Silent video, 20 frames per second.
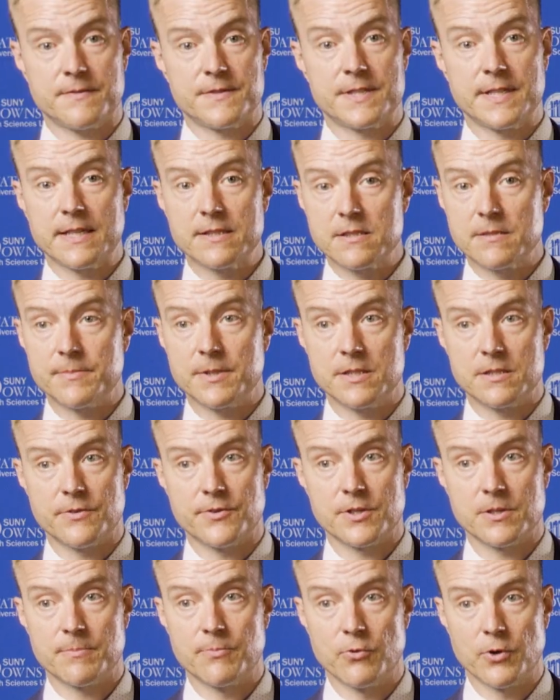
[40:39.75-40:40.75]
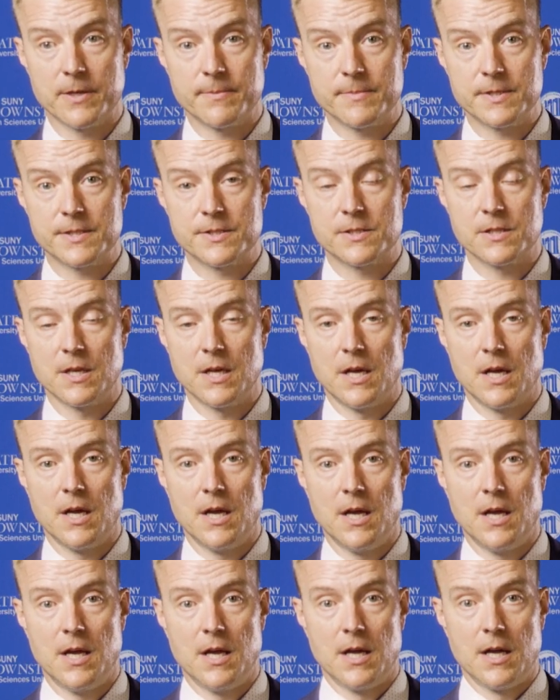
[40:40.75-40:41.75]
said to me during appointments.
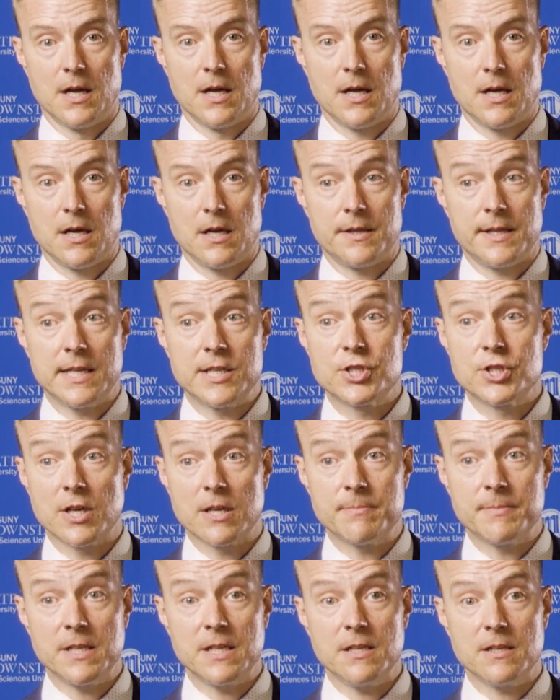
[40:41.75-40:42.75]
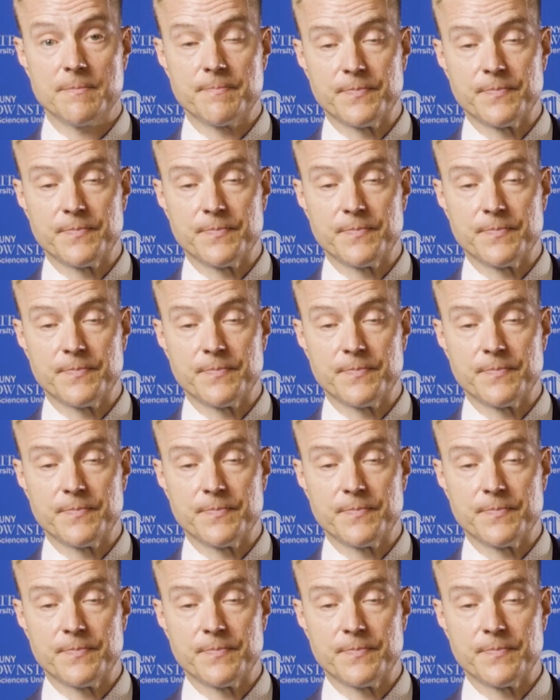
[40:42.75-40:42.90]
They shun me.